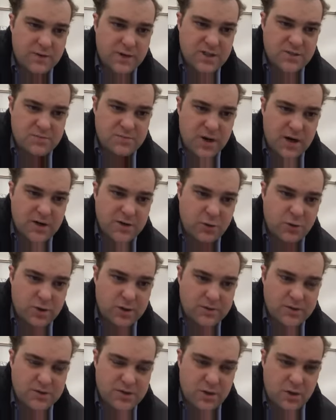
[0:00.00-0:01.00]
expiratory
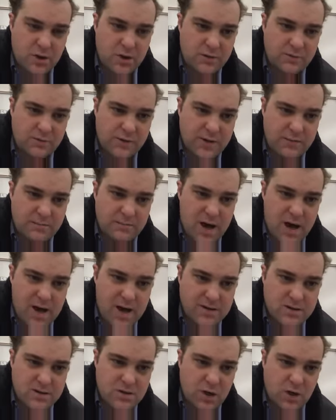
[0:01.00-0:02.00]
reserve and
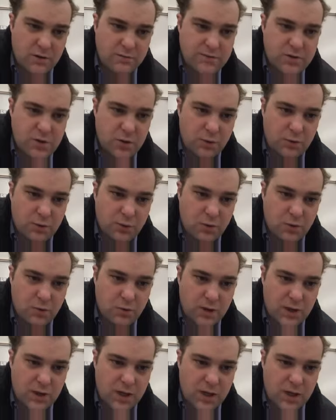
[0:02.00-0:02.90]
minus off total